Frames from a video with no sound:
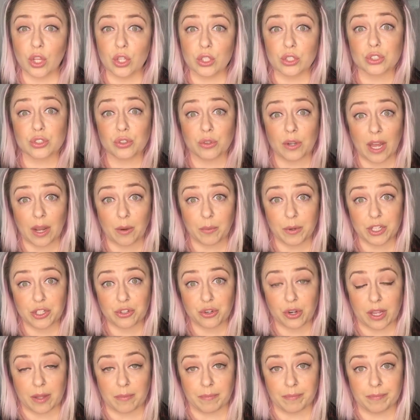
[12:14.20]
So now we
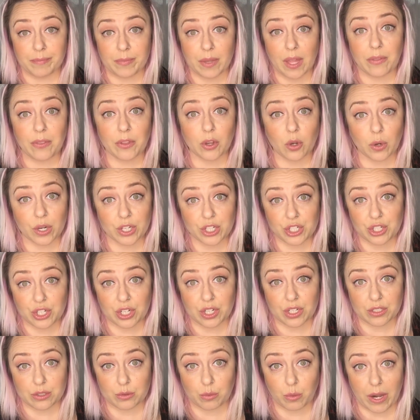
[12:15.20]
trim, and the
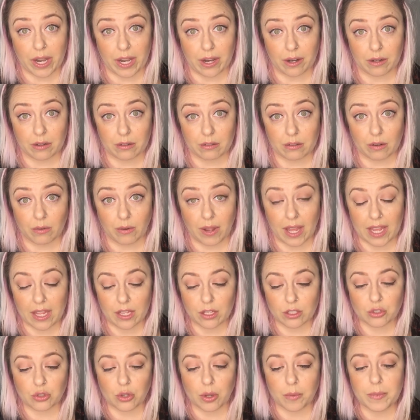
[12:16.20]
question is where, okay?
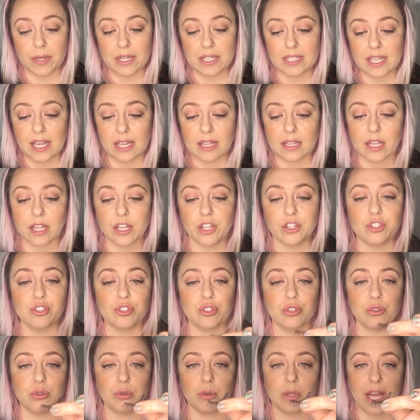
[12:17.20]
So I'm gonna take like
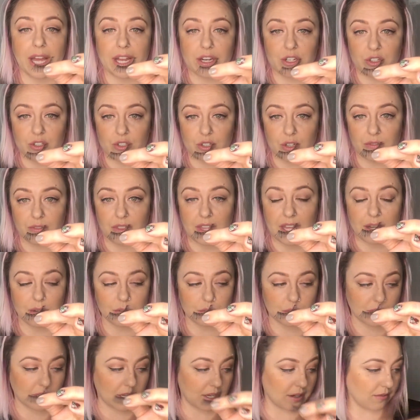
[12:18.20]
2 lashes off the
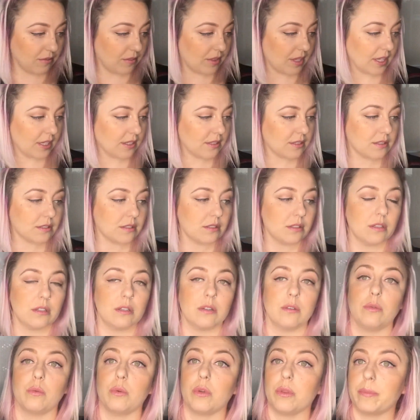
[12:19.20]
outside of this.
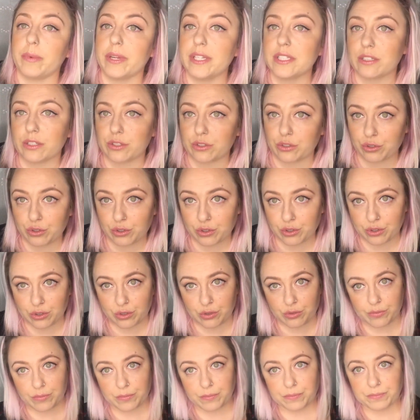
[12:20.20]
My scissors.